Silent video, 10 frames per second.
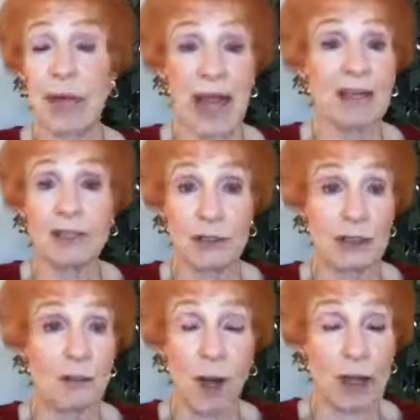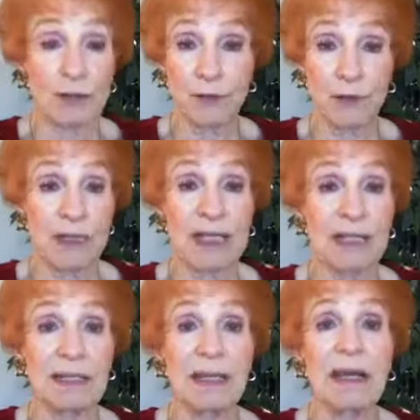actually want or
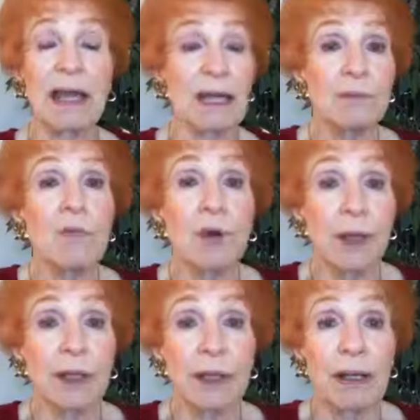need and more.